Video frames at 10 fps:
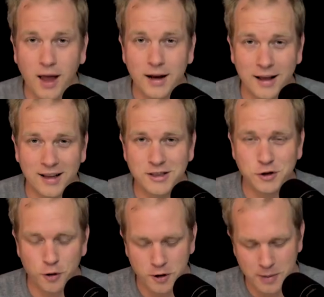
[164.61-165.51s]
Now let's
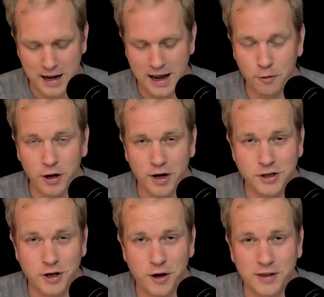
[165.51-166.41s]
talk about how we're going to
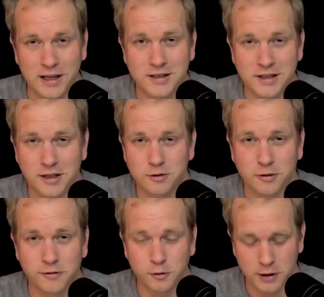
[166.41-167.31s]
turn this into a
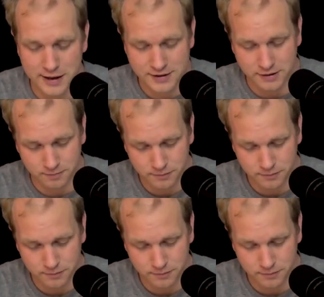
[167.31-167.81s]
full lesson.